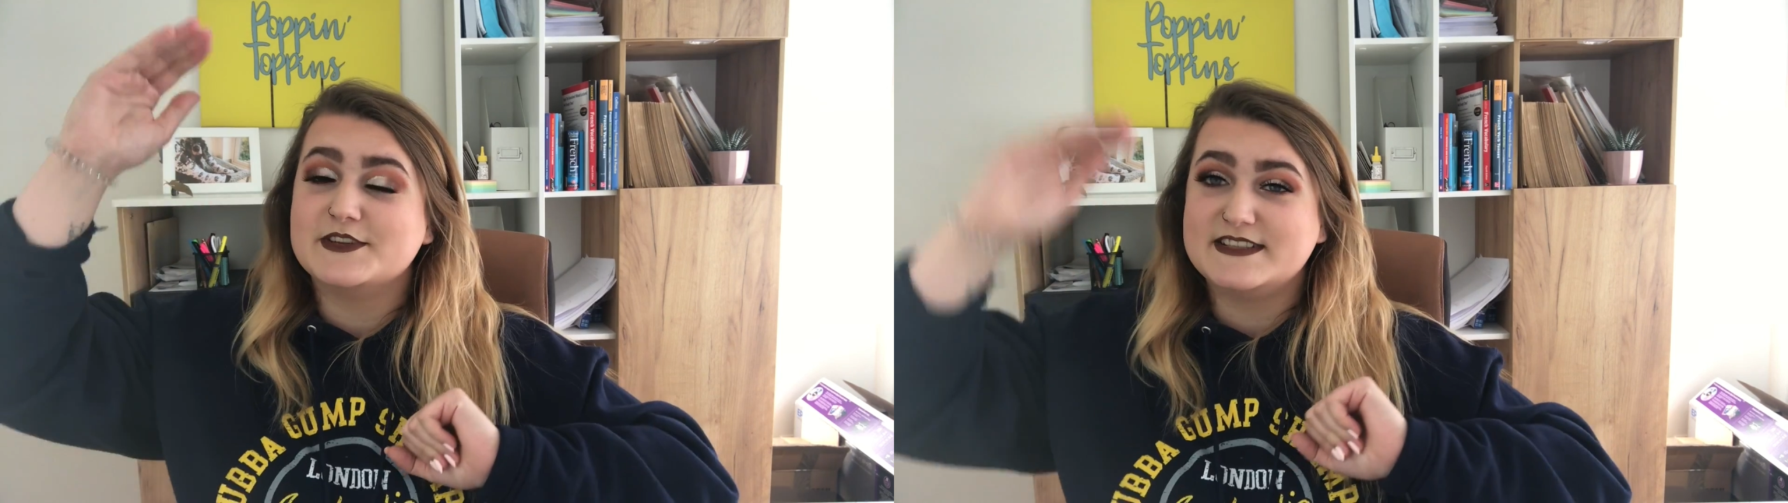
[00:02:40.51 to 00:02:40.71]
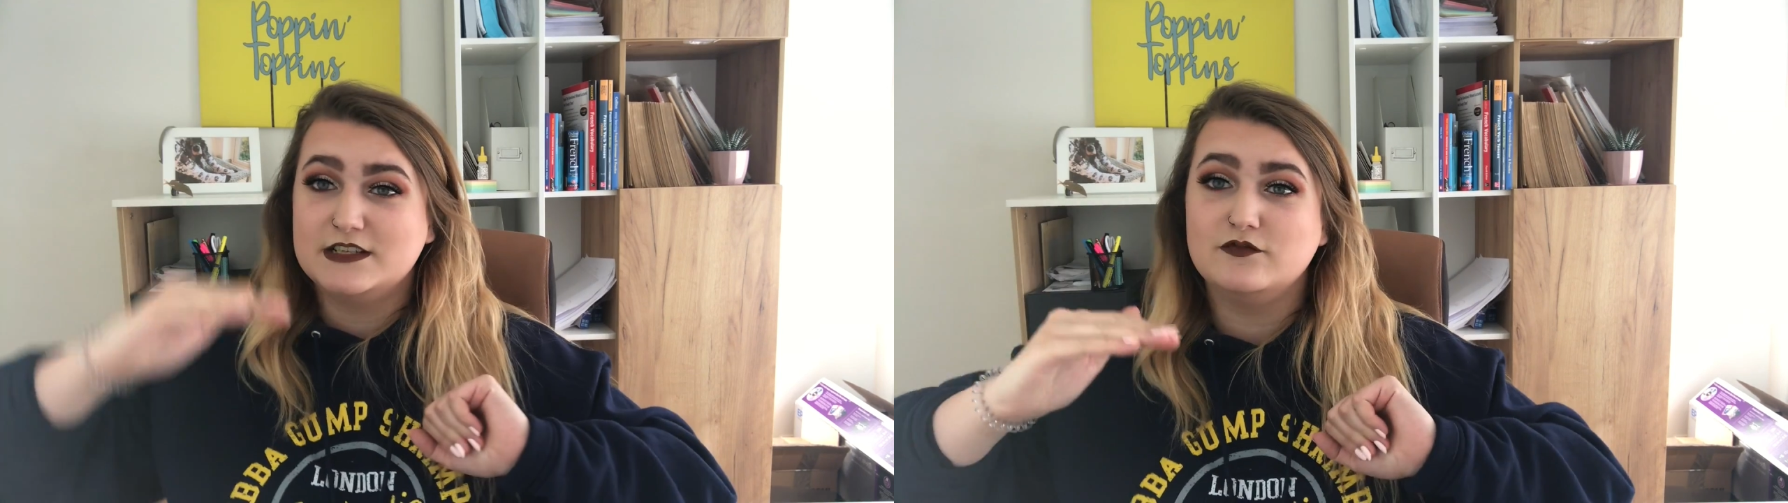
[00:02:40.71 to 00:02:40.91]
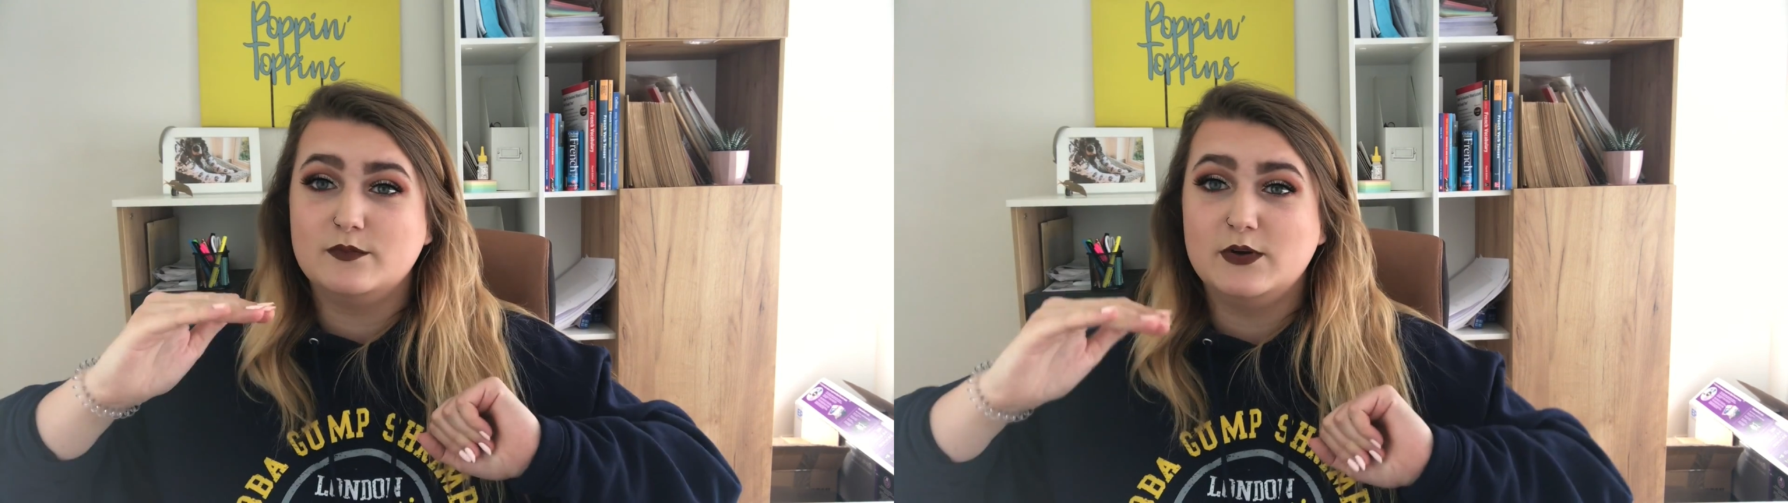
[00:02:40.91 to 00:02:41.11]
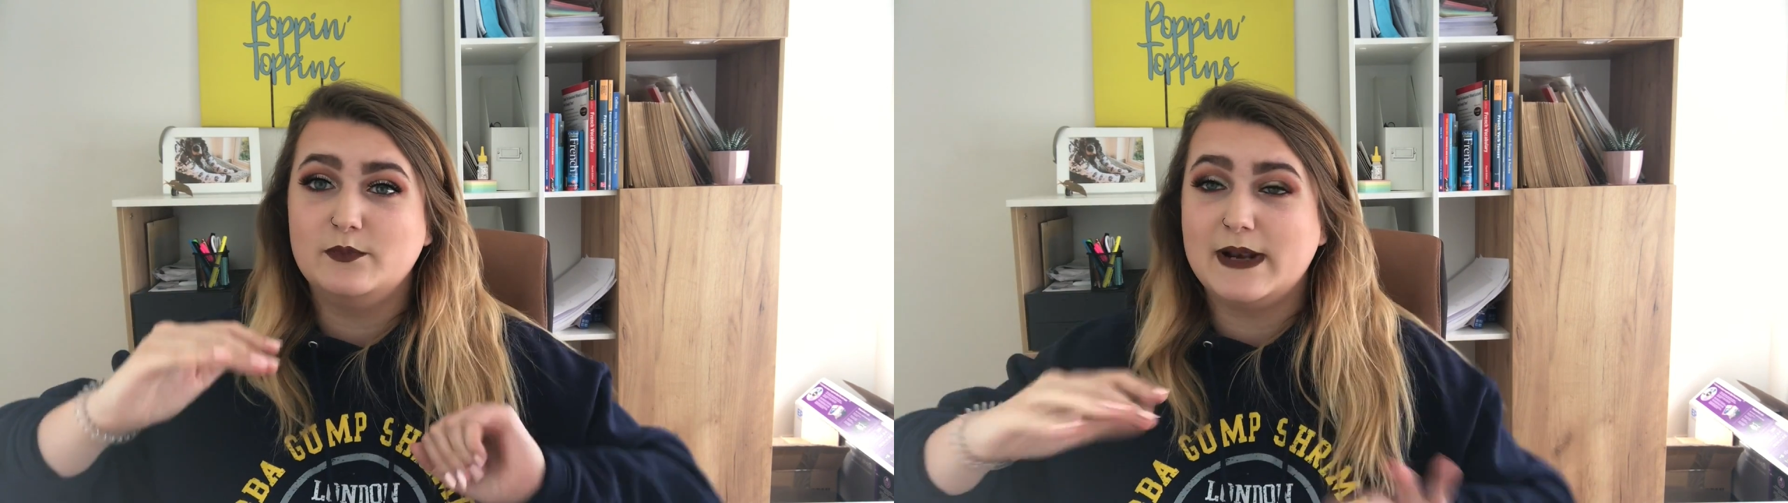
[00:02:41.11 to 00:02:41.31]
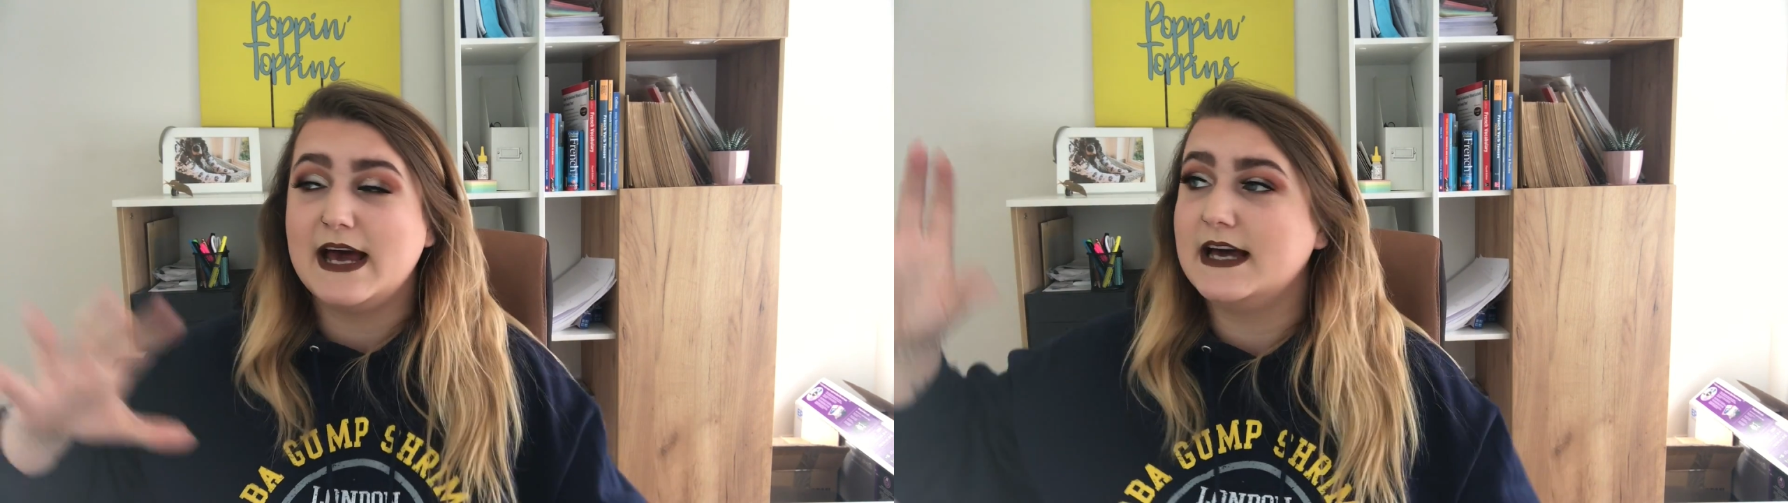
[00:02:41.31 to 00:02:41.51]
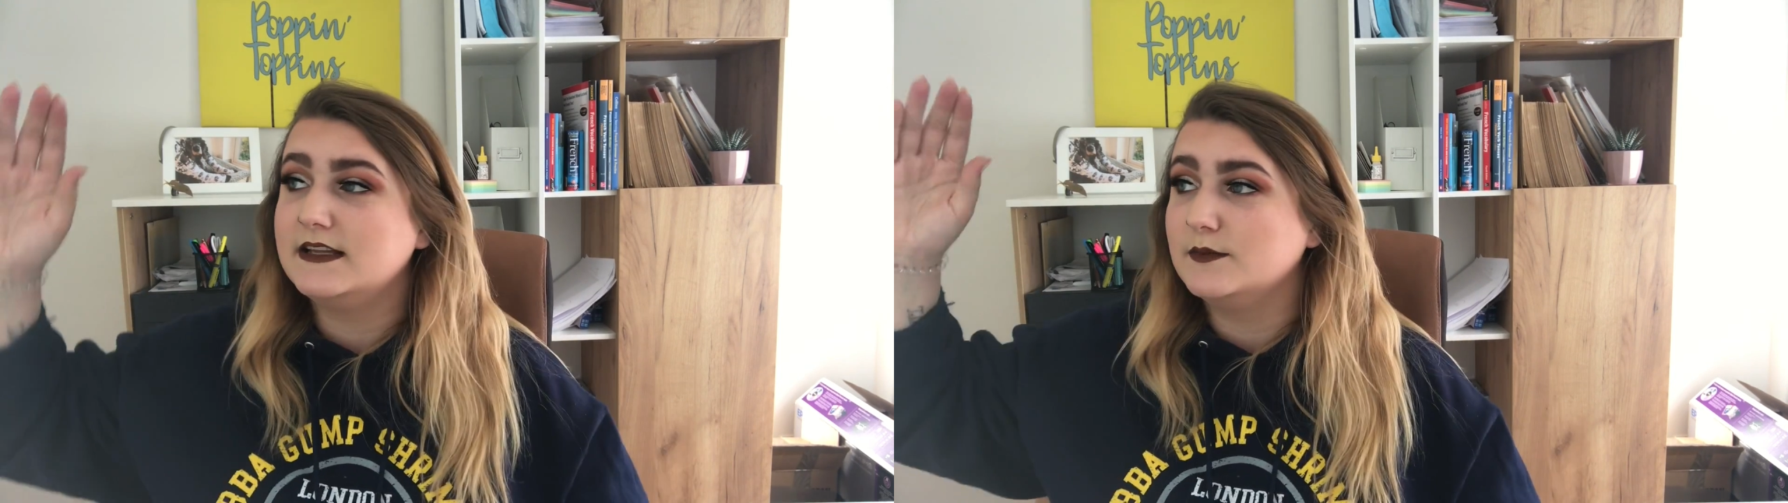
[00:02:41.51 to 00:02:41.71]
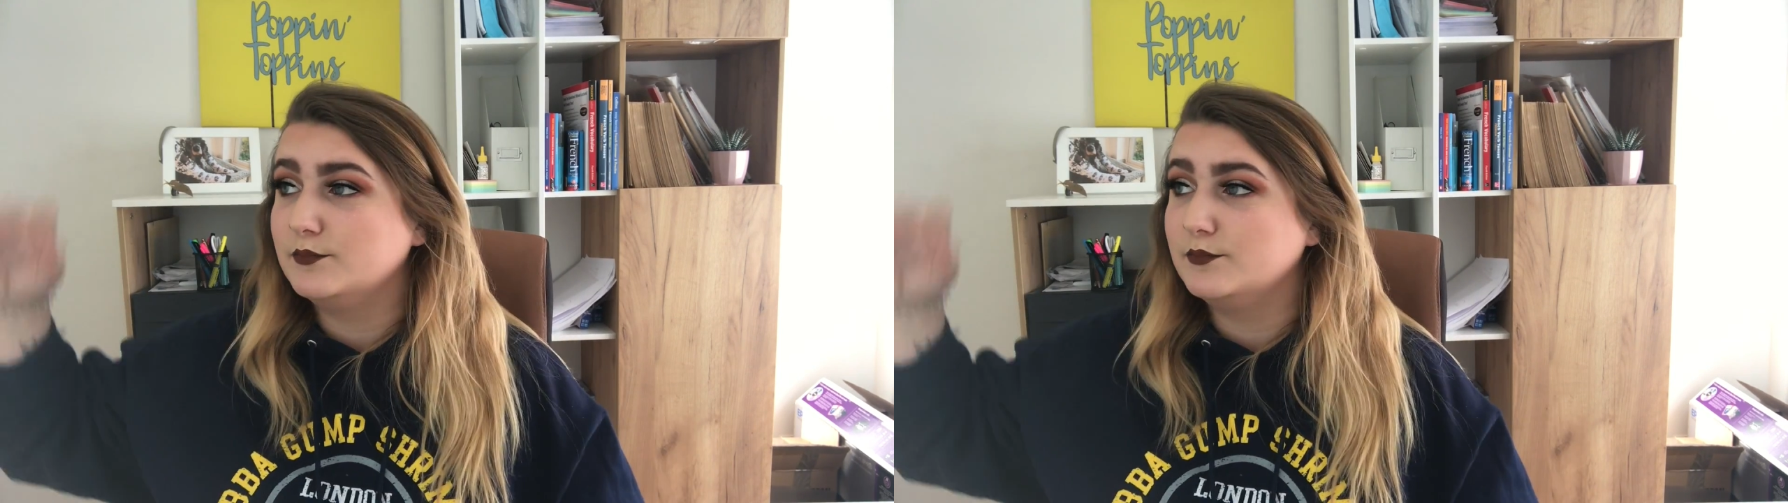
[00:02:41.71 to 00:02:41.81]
the silver meal plan,